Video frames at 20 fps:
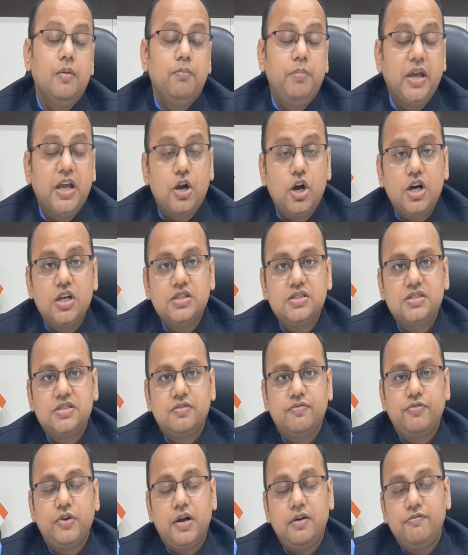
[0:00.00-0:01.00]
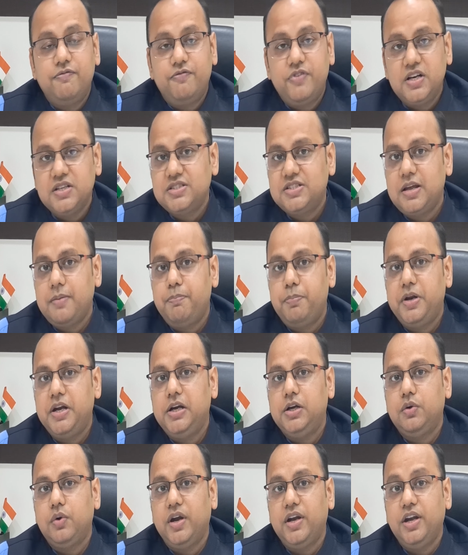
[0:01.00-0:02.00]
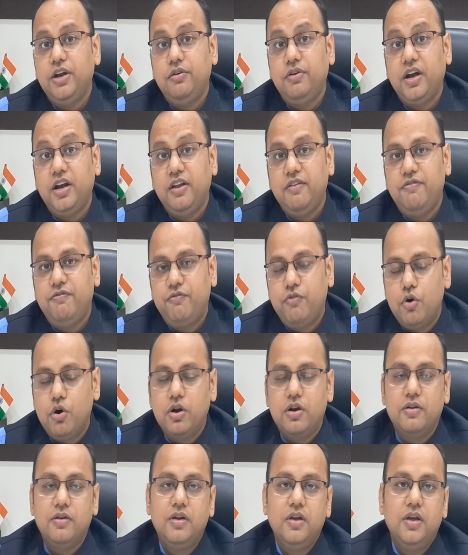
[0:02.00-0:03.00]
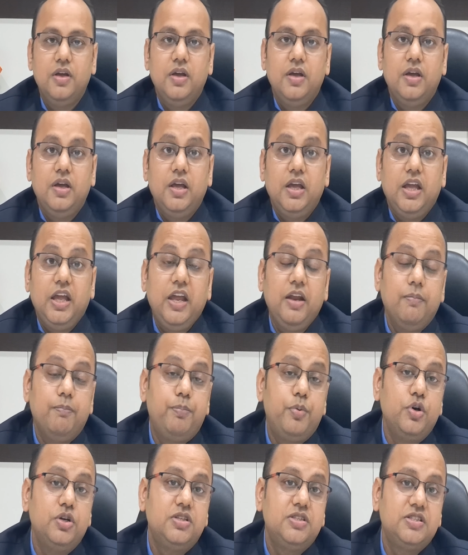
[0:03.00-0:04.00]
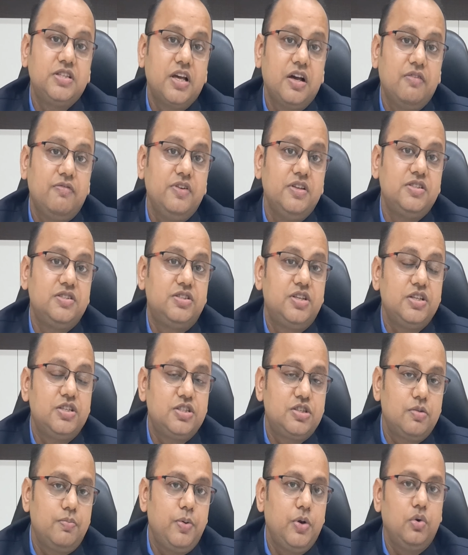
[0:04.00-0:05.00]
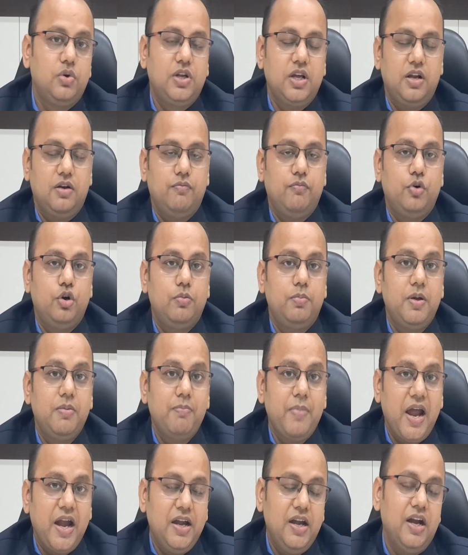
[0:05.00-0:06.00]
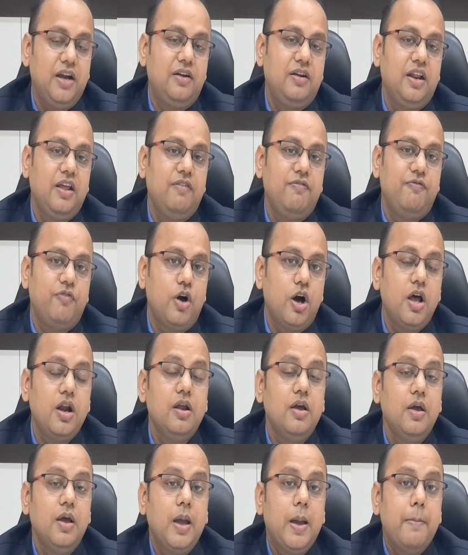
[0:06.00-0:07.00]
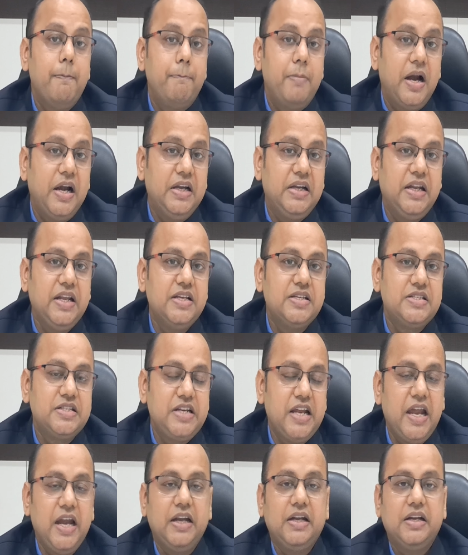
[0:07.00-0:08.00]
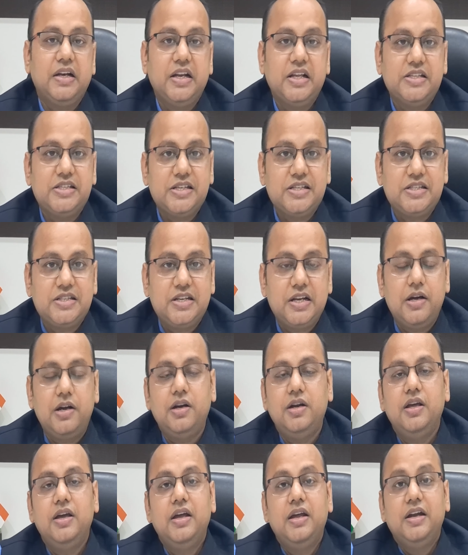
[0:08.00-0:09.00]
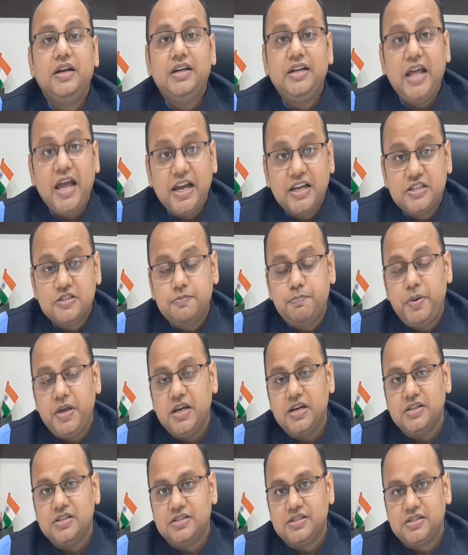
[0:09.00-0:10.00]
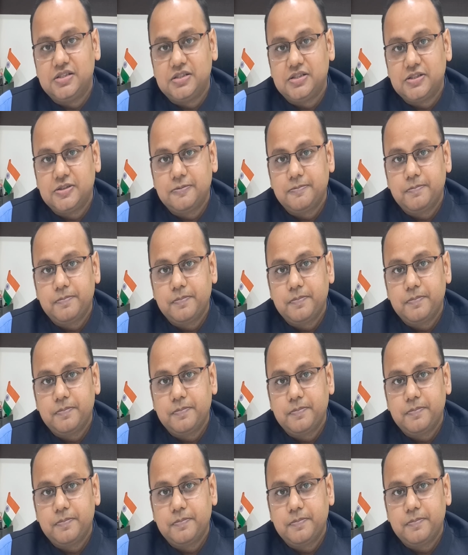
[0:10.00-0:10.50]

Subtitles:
because from 1st April 2024, input service distributor would be mandatory for multi-state registered taxpayers.